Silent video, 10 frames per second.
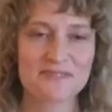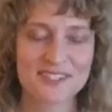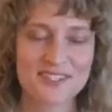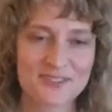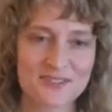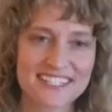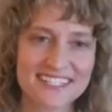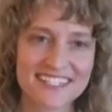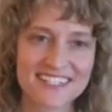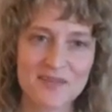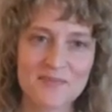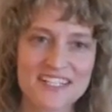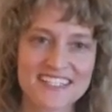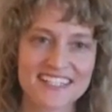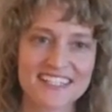a fun story to hear,
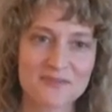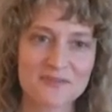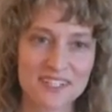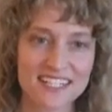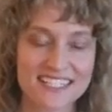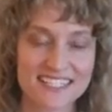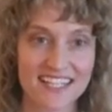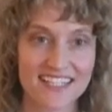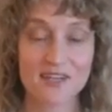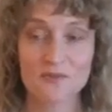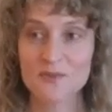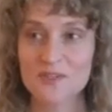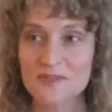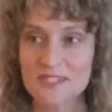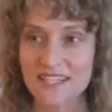because I didn't realize that it
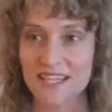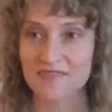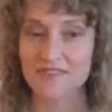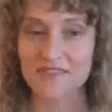really was like